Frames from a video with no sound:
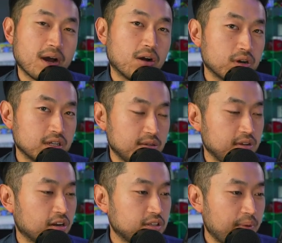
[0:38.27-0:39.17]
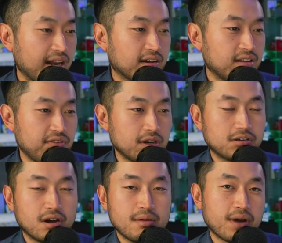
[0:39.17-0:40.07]
what, you know, depending on the
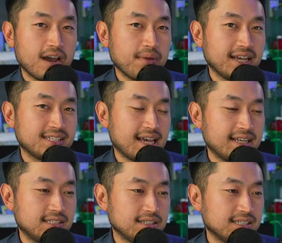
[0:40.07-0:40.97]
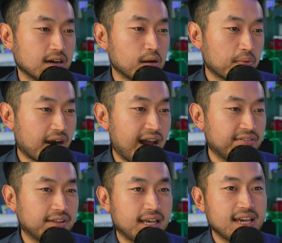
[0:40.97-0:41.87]
vehicle, it might make sense to sell it
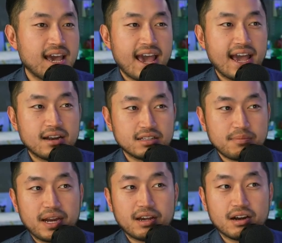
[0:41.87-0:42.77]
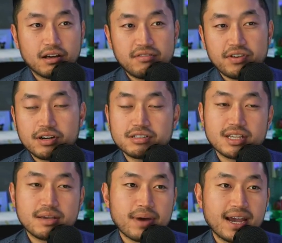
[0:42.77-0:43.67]
privately. And depending on other
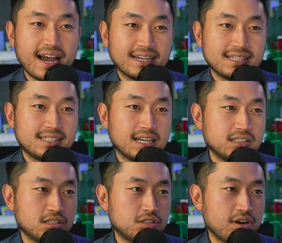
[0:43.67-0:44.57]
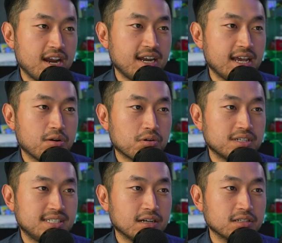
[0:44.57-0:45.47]
vehicles, it might actually sense to trade in
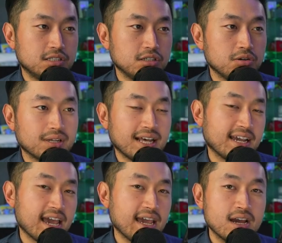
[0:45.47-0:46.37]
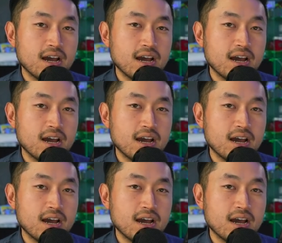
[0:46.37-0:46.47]
or sell to like a